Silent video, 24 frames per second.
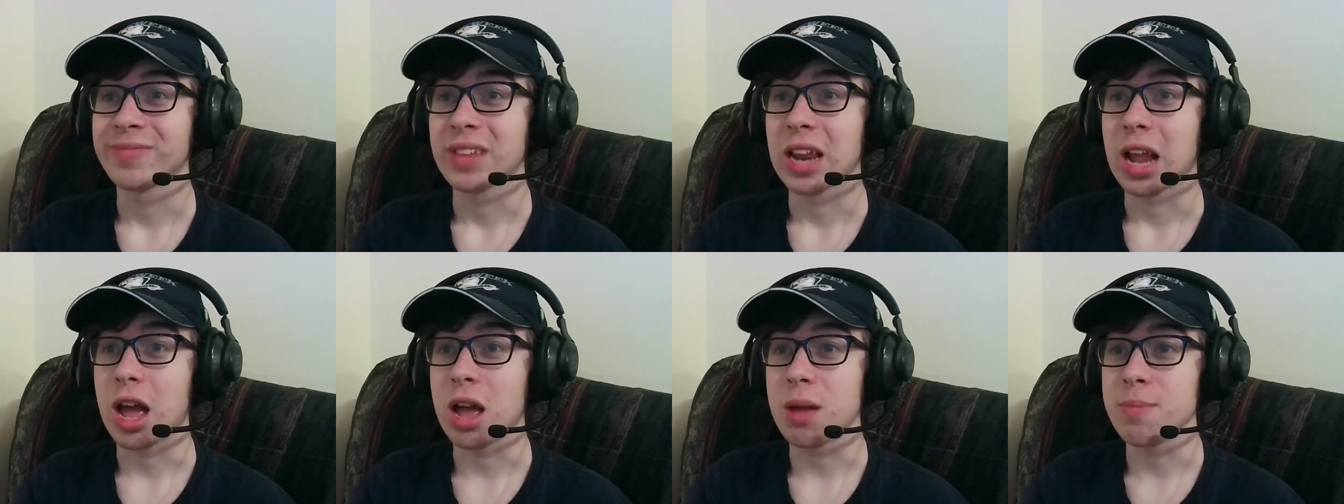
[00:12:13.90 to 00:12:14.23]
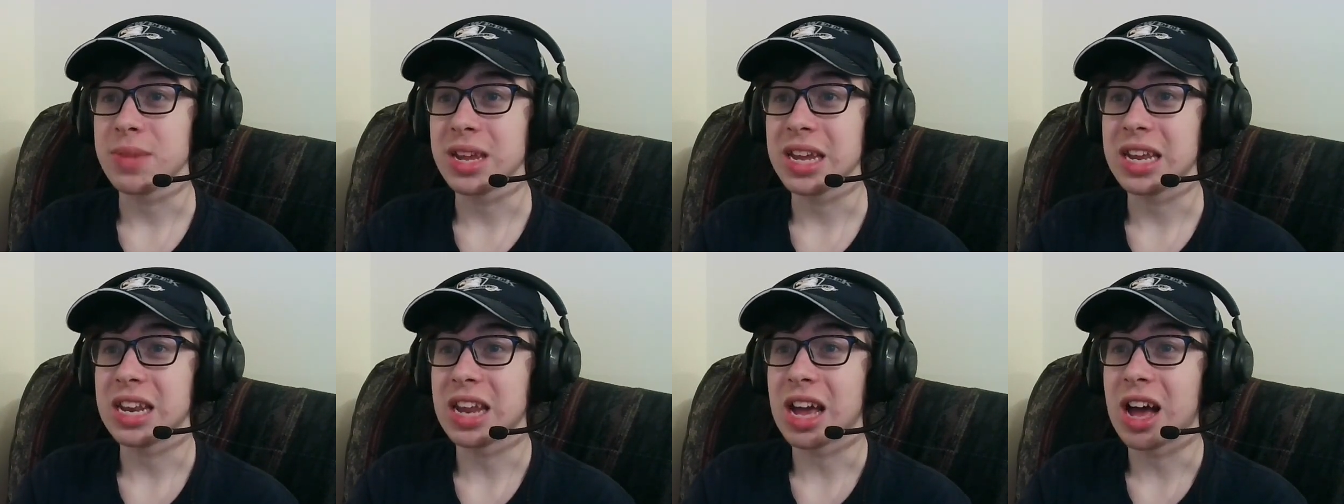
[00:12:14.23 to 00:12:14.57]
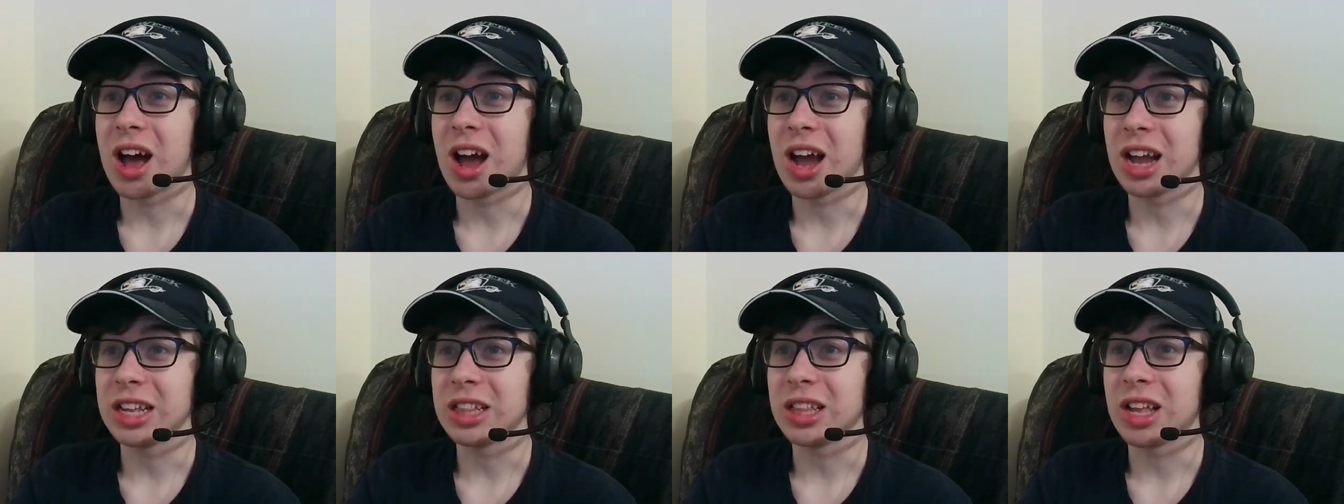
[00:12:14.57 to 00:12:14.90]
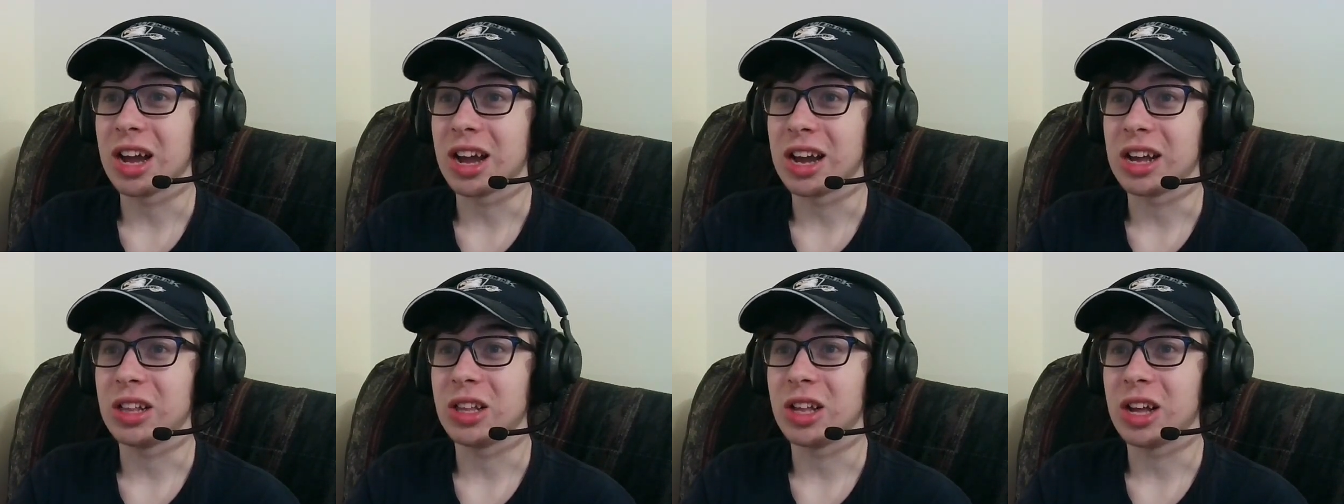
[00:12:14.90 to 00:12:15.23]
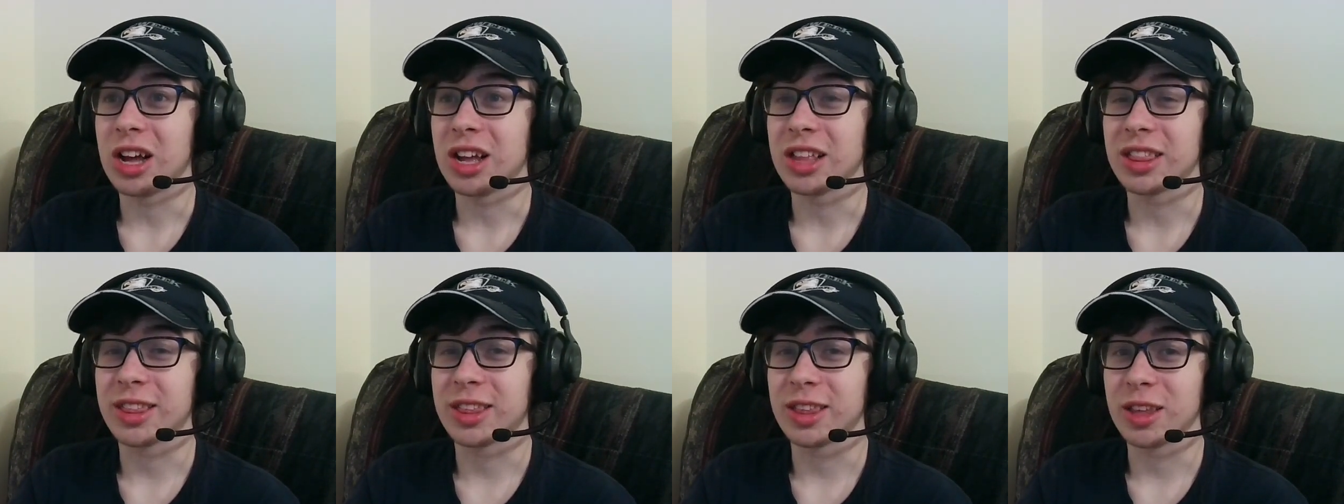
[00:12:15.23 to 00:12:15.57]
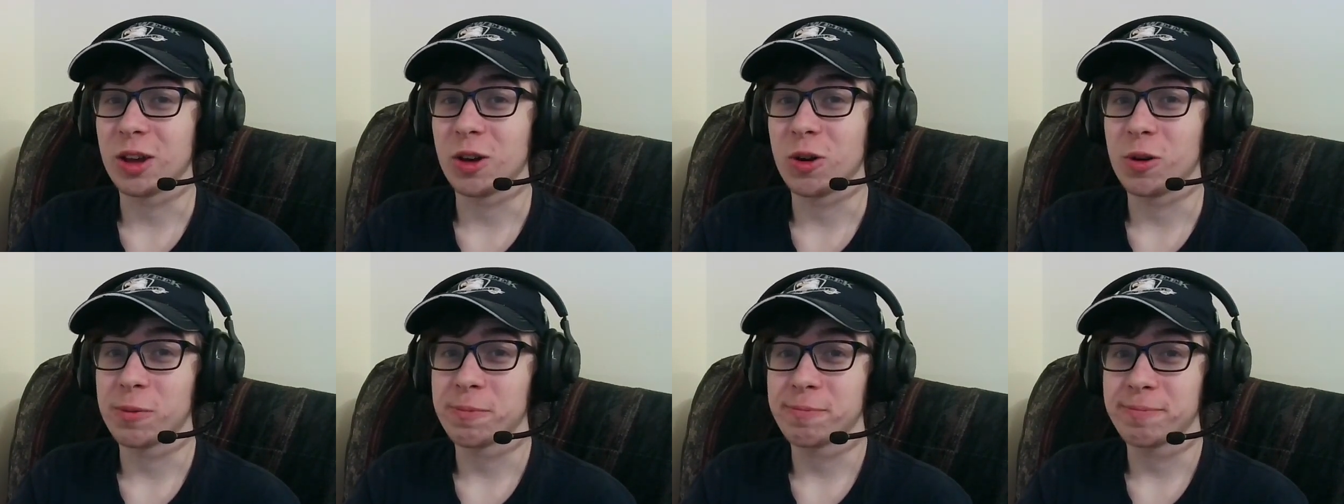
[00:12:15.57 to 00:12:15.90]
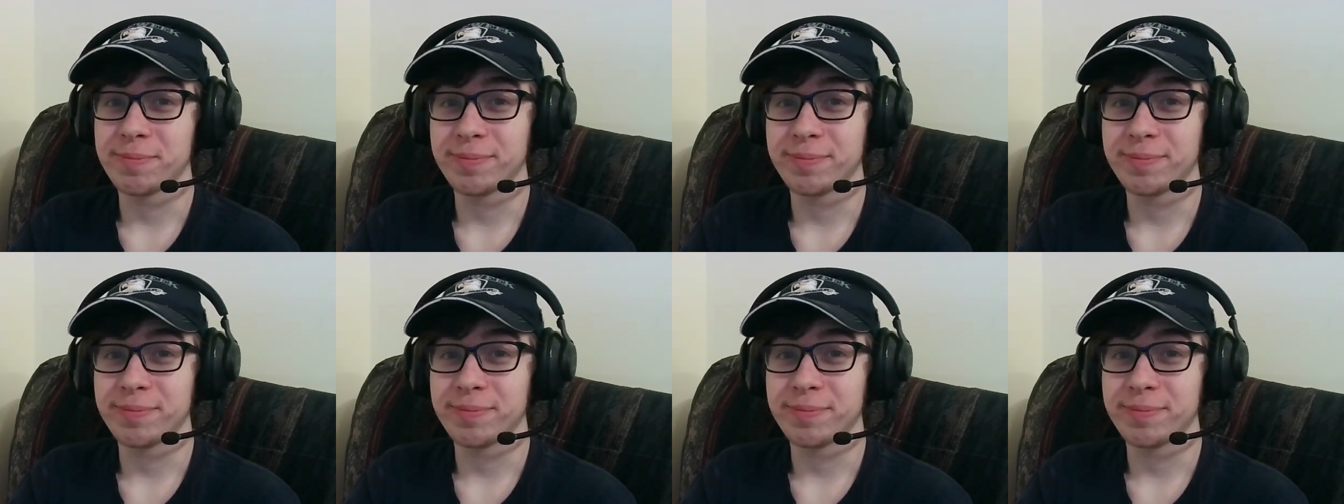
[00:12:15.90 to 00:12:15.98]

I mean, I lie a lot, so